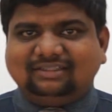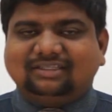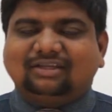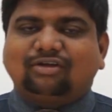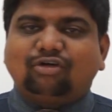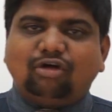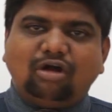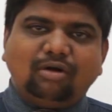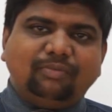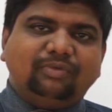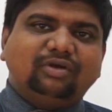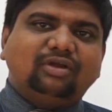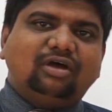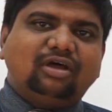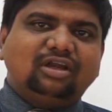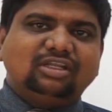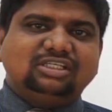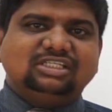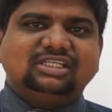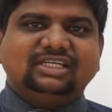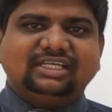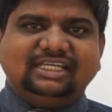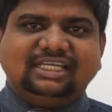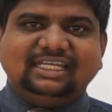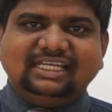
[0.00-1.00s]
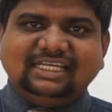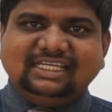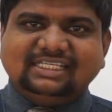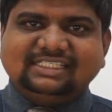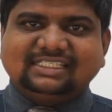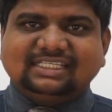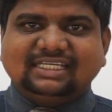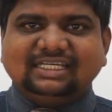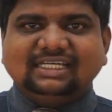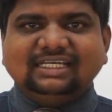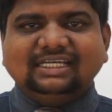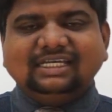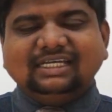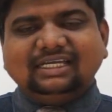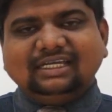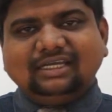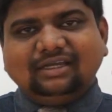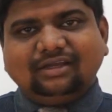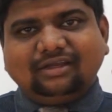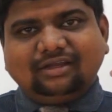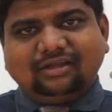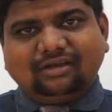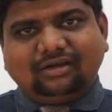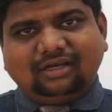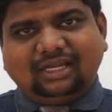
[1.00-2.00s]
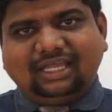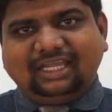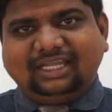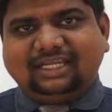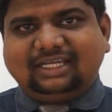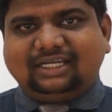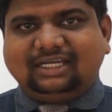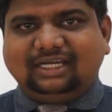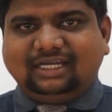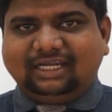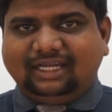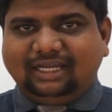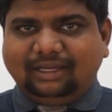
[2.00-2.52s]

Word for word: The common origin is like